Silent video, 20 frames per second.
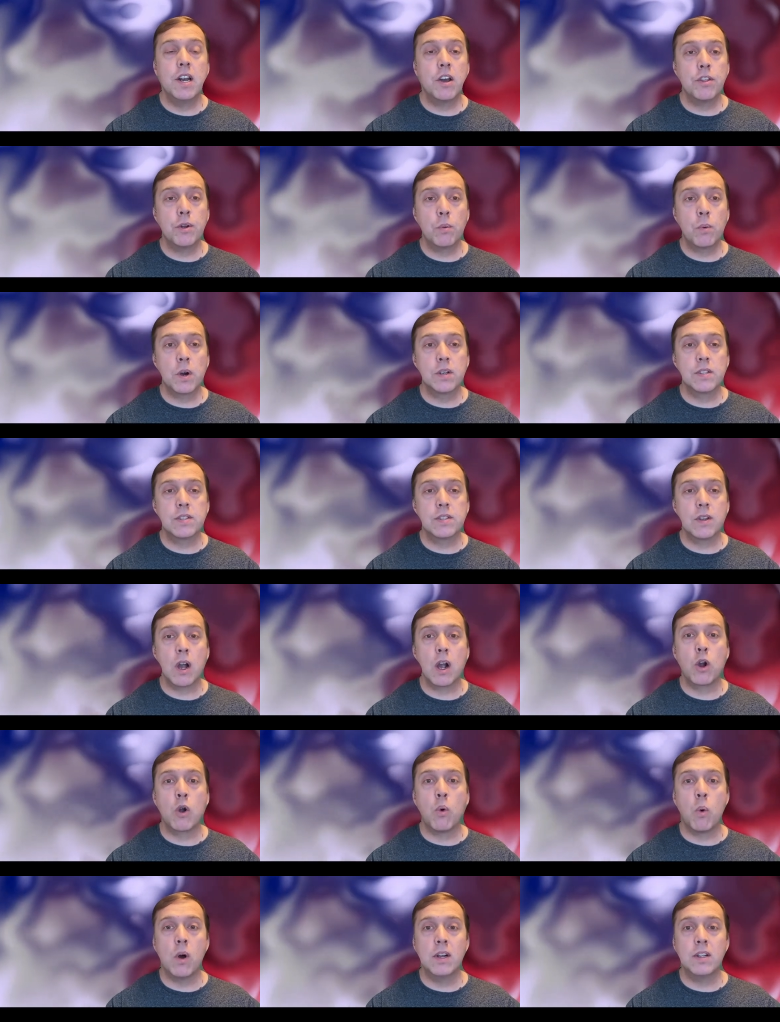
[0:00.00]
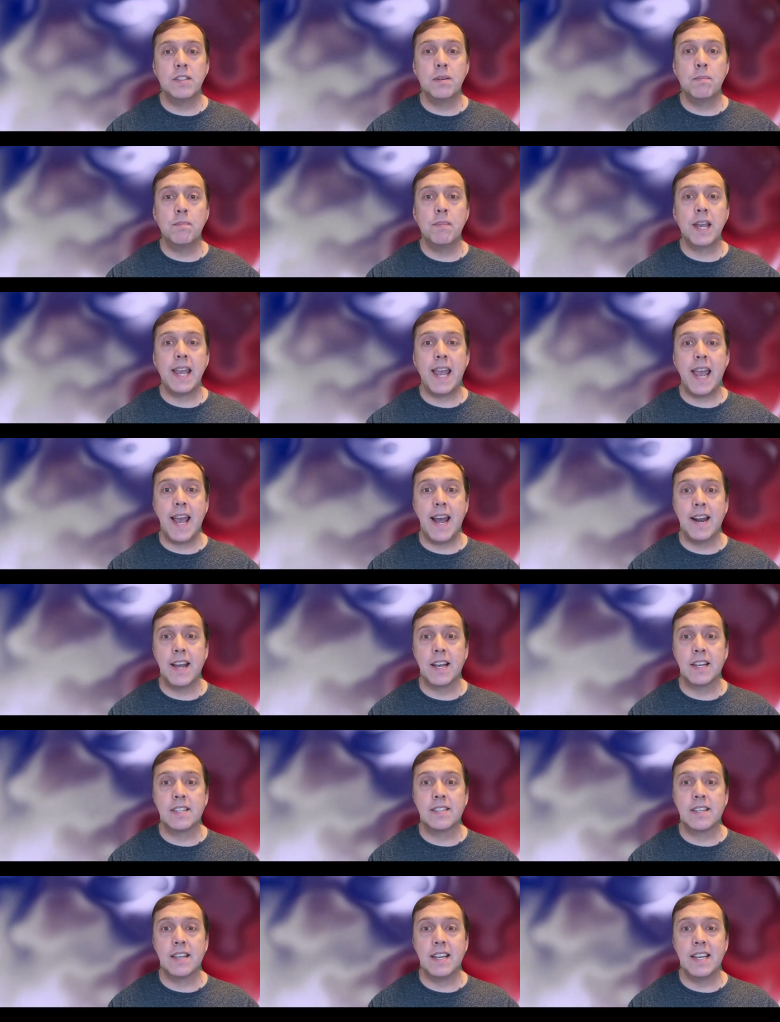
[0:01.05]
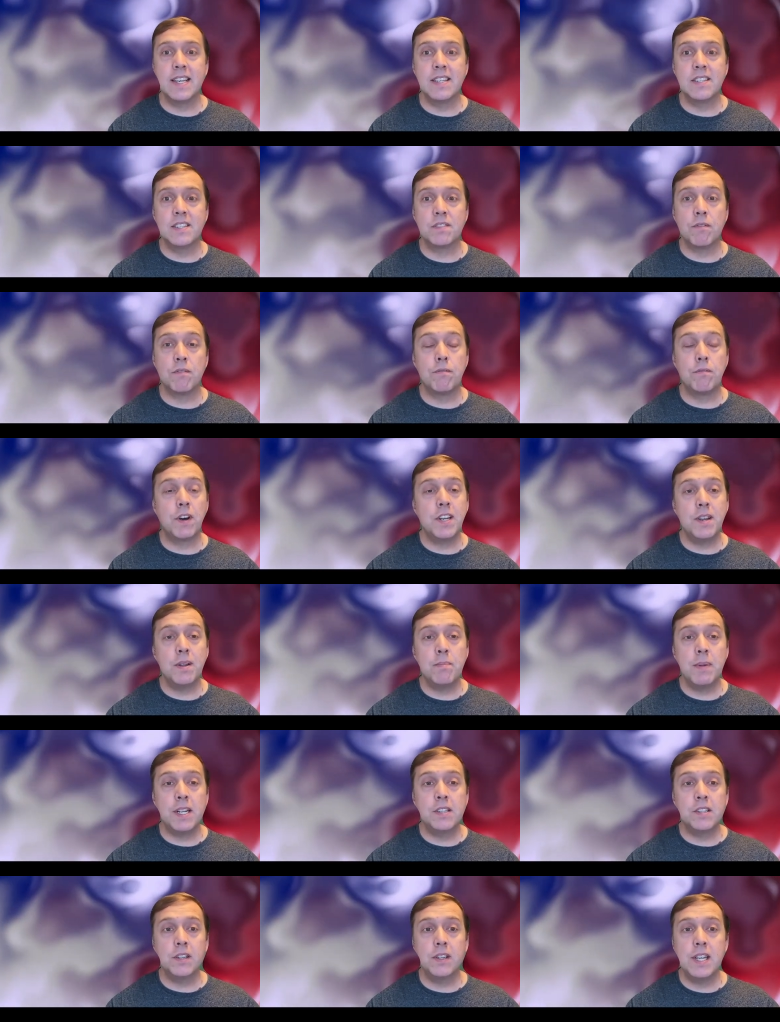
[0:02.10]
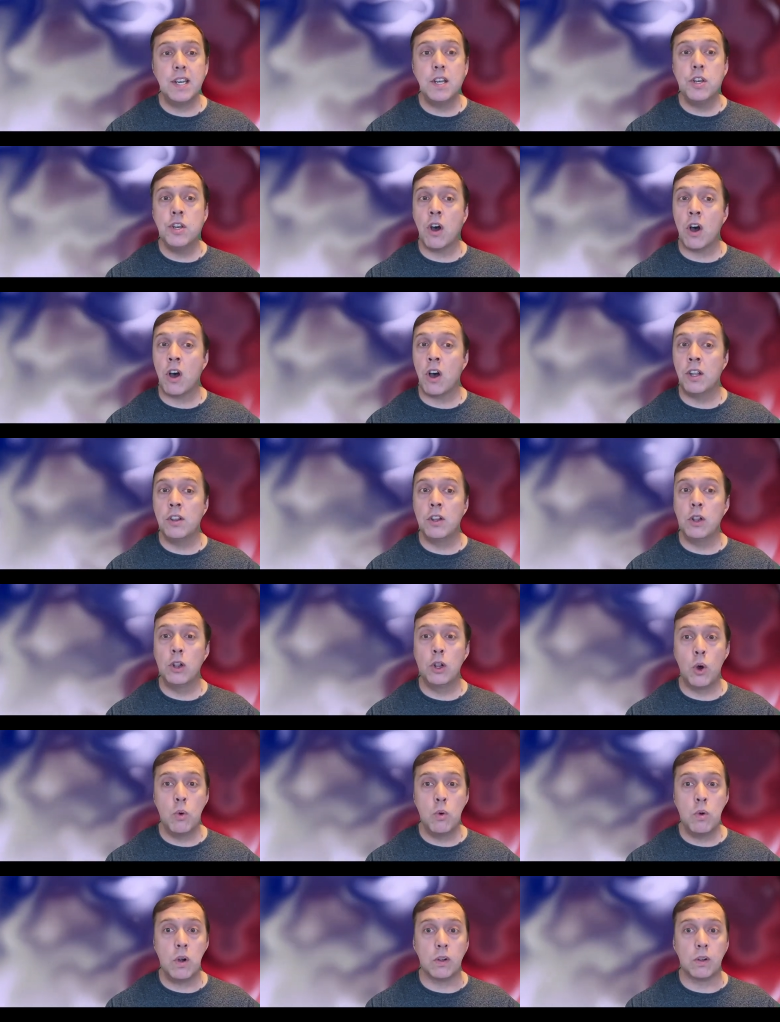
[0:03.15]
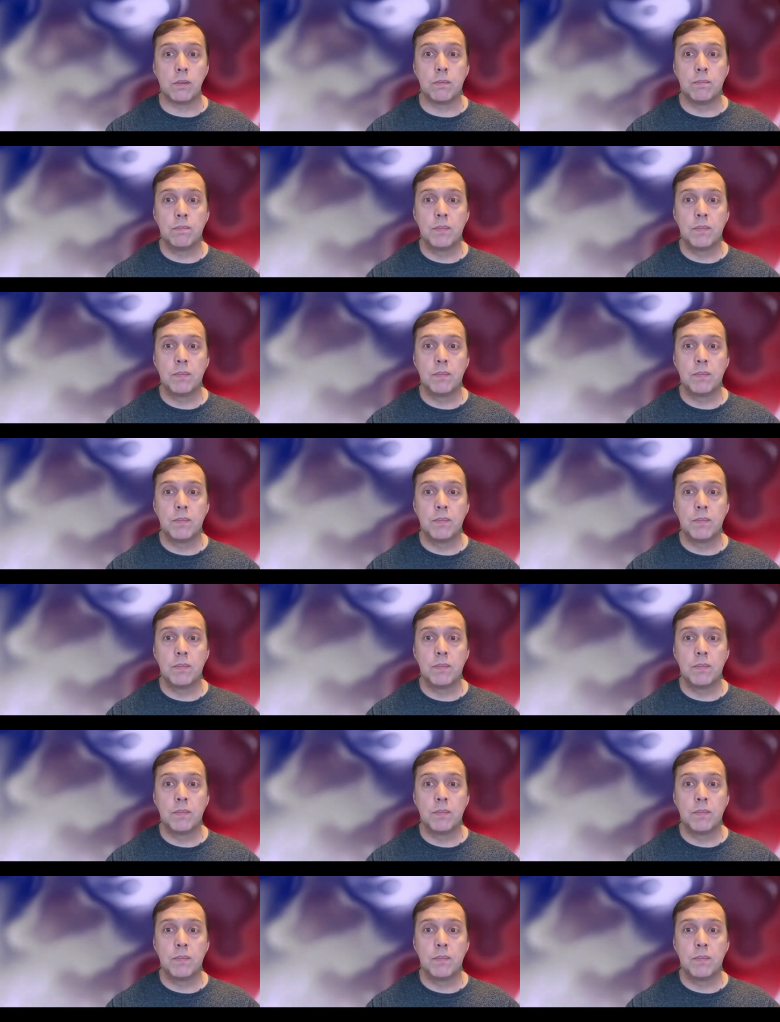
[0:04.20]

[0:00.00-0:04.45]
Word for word: other words, quantum mechanics is fundamentally non-local.